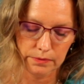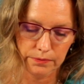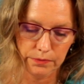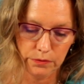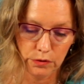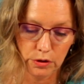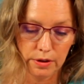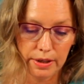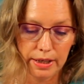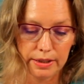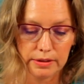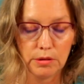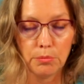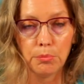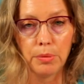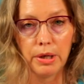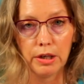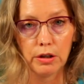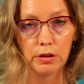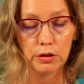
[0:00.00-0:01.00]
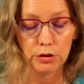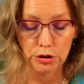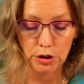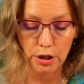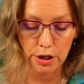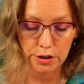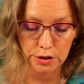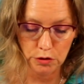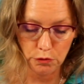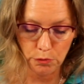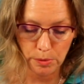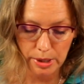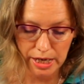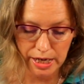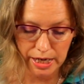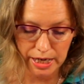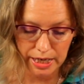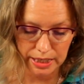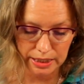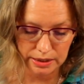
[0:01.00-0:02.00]
for like the bigger jars of
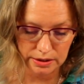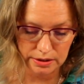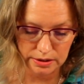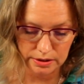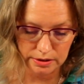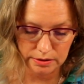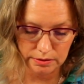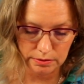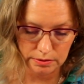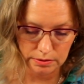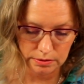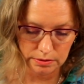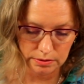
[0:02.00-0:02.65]
paint, and